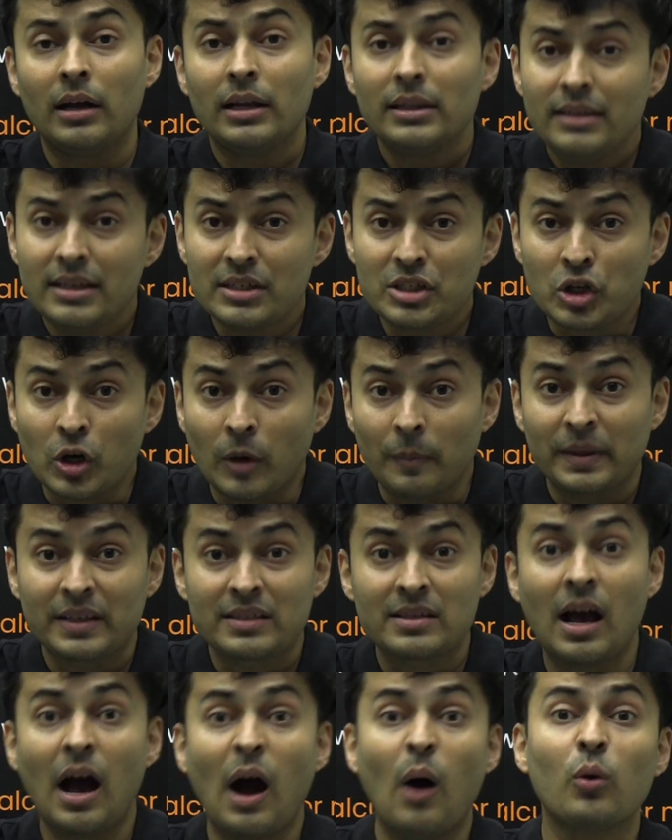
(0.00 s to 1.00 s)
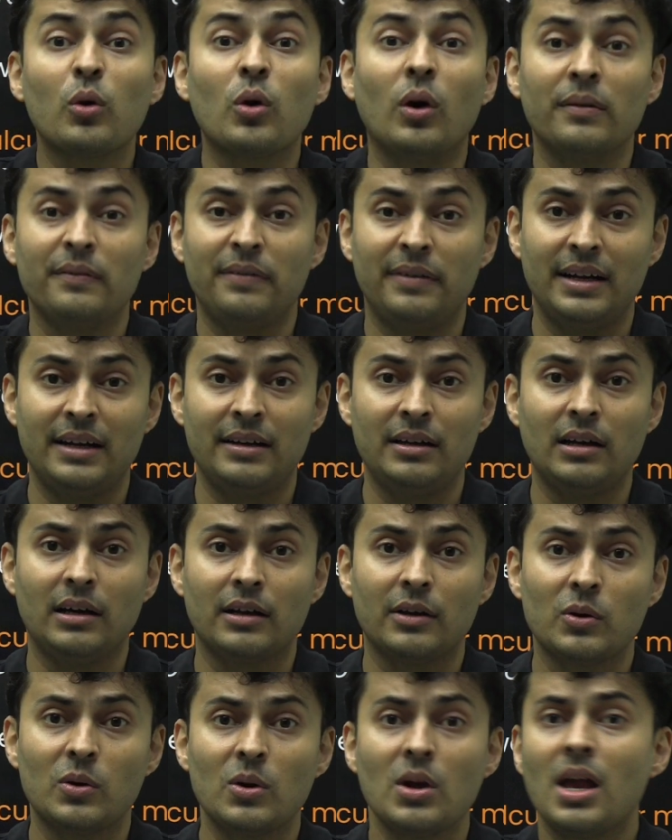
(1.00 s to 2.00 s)
These topics, how confident
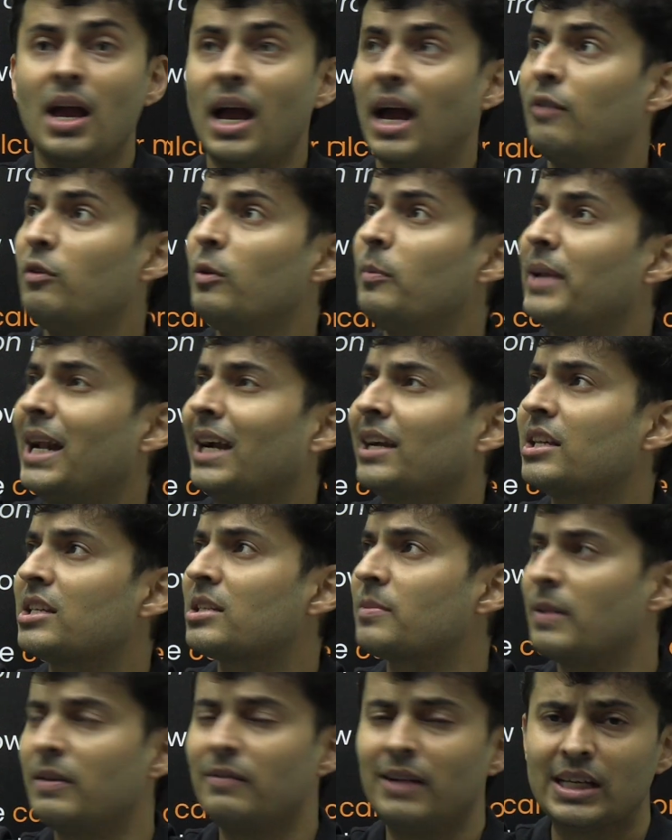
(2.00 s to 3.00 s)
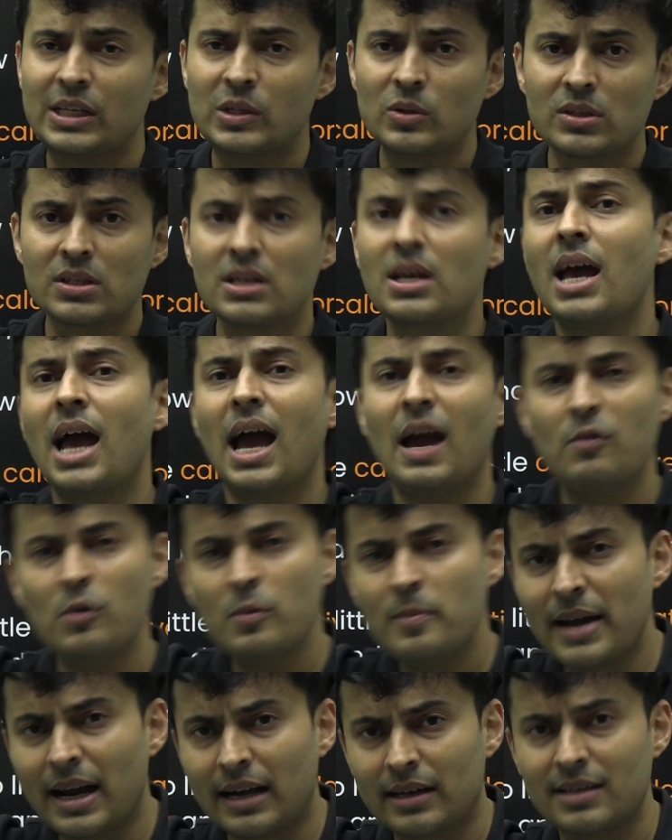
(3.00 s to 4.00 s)
are you? Have you practiced PYQs? Have you
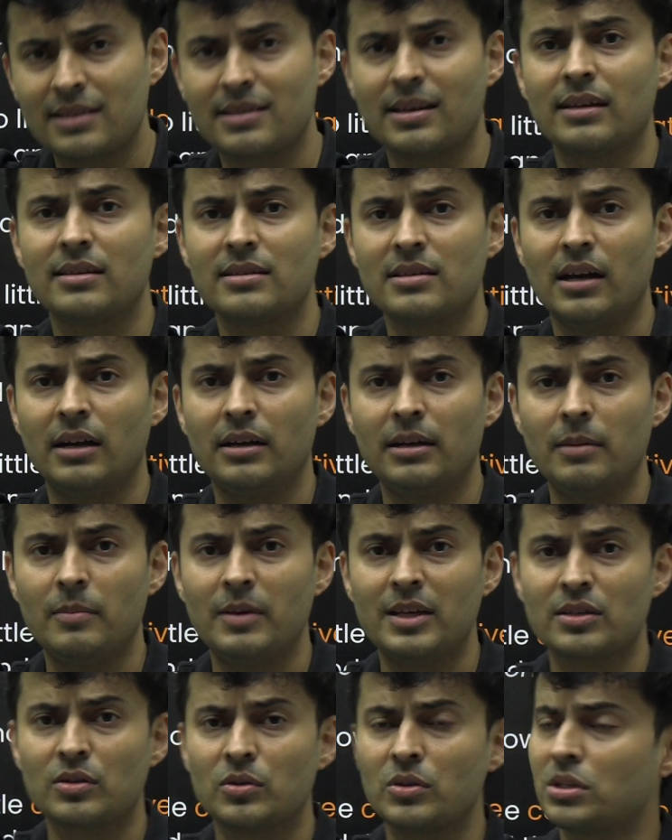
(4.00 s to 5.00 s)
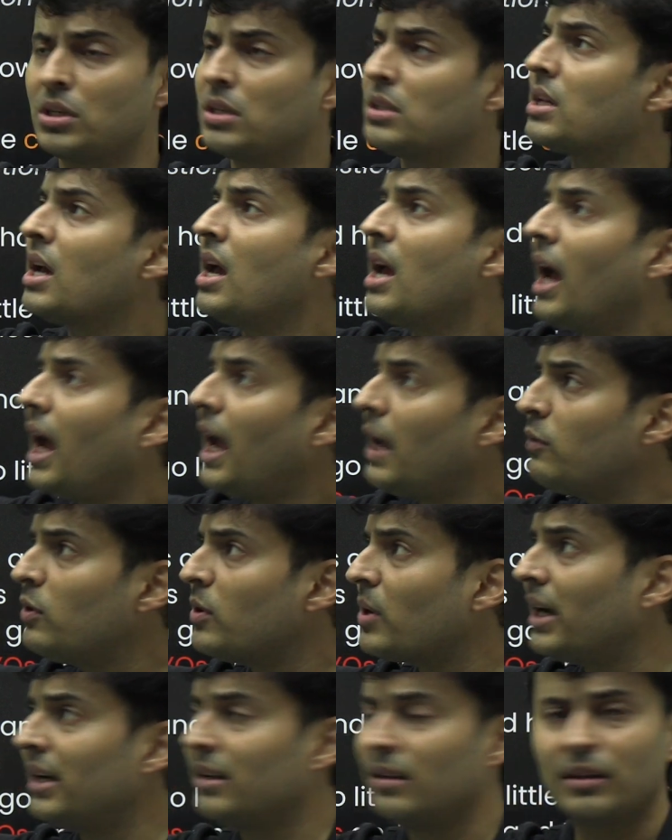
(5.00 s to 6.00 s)
practiced NCERT based questions? Have you
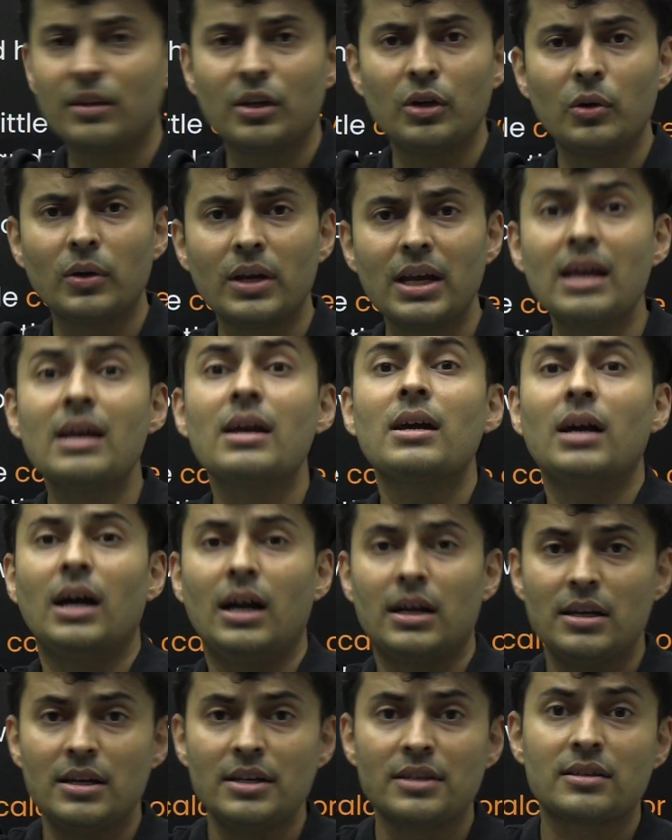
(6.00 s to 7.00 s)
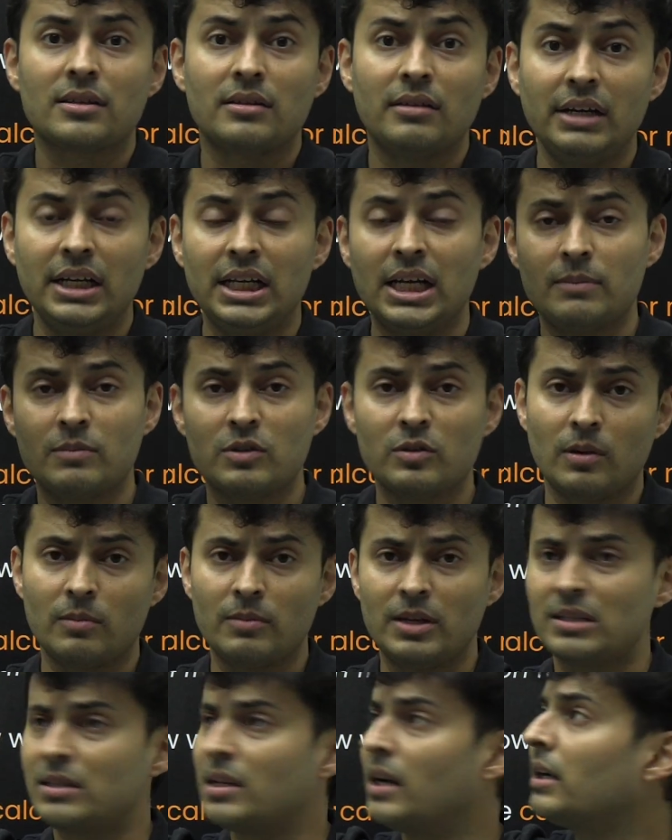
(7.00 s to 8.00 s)
read the theory at least 3 times from
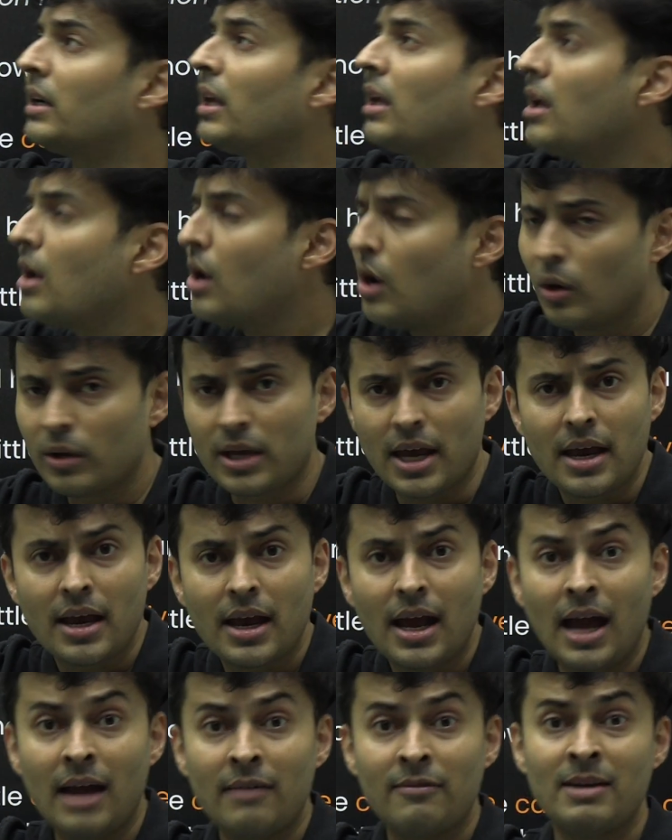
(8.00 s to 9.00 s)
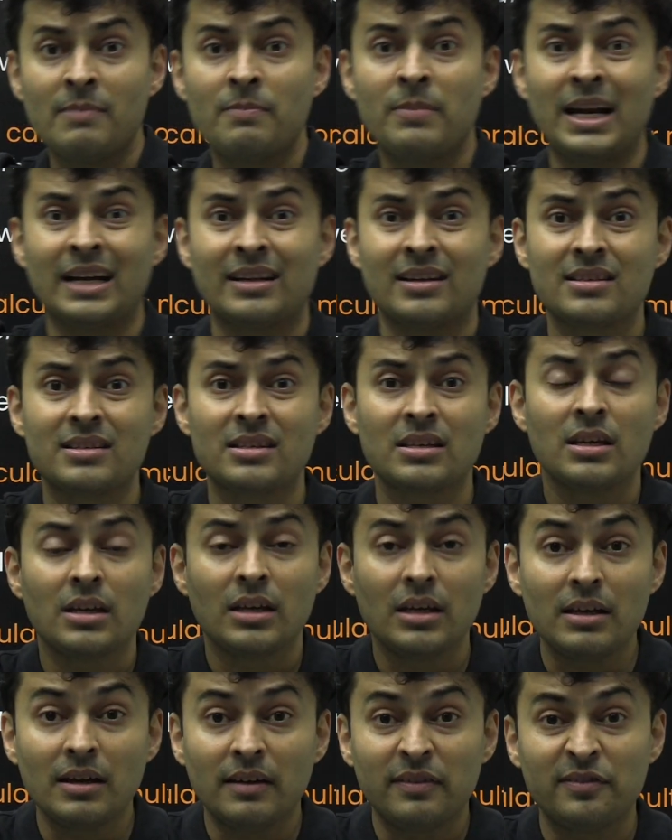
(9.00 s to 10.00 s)
NCERT? Okay, have I practiced
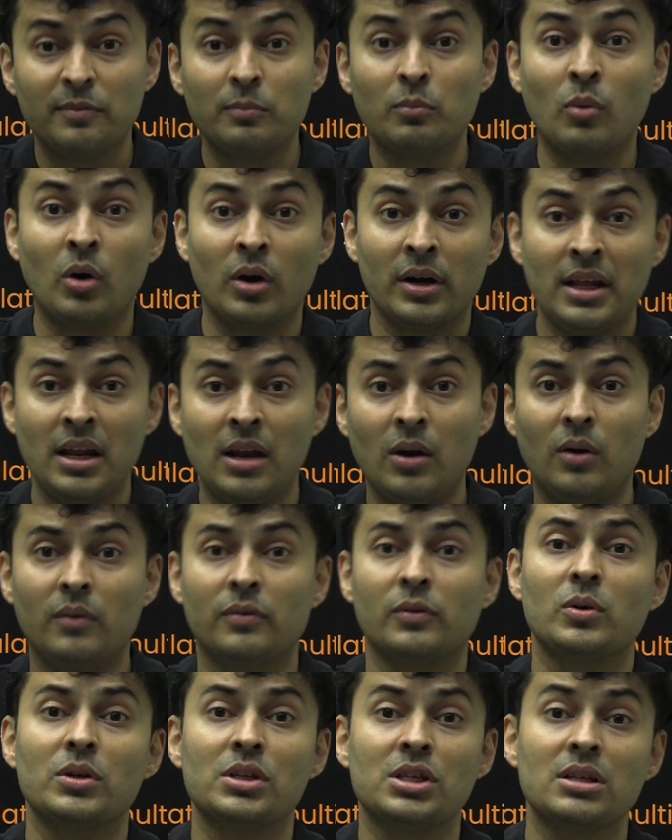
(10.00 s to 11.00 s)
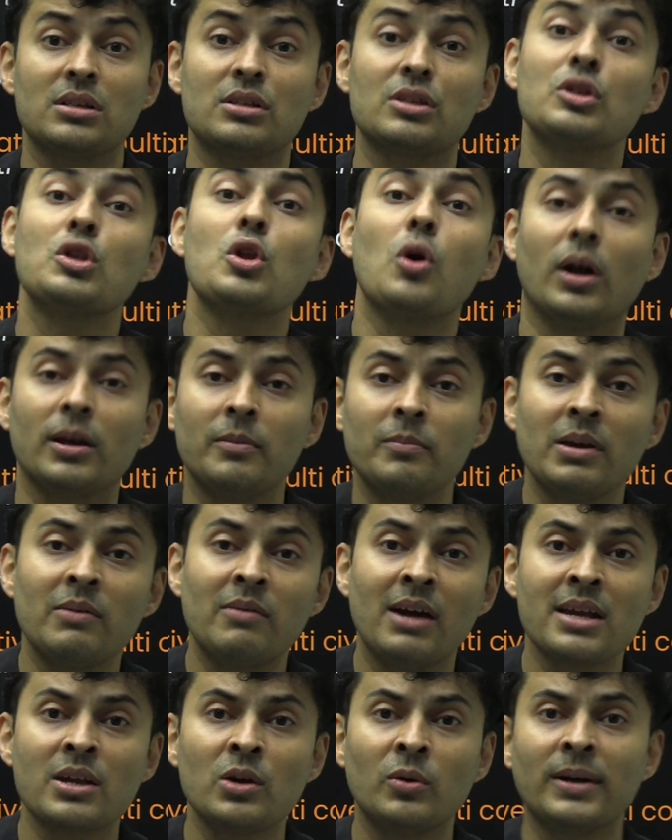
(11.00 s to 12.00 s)
enough model of questions,
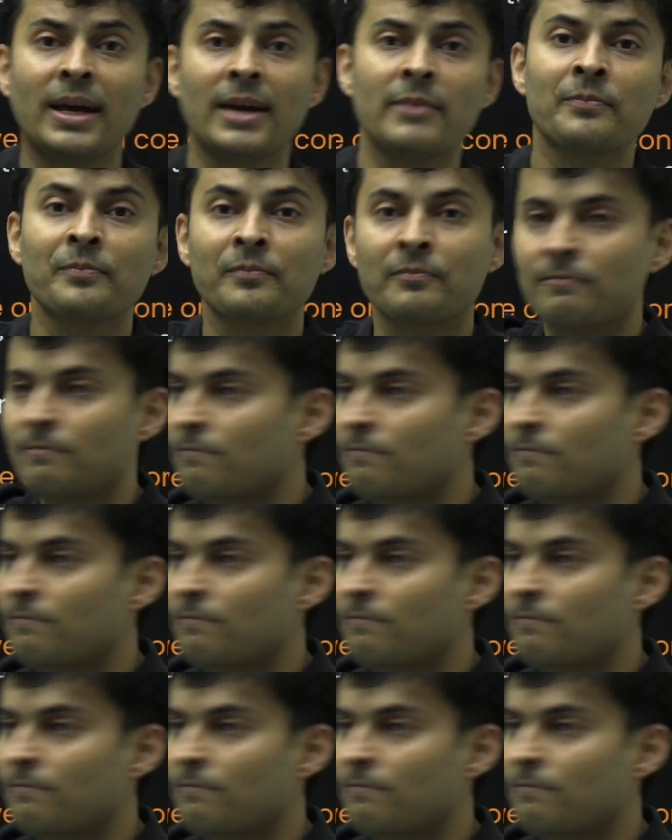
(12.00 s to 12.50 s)
non-PYQ type?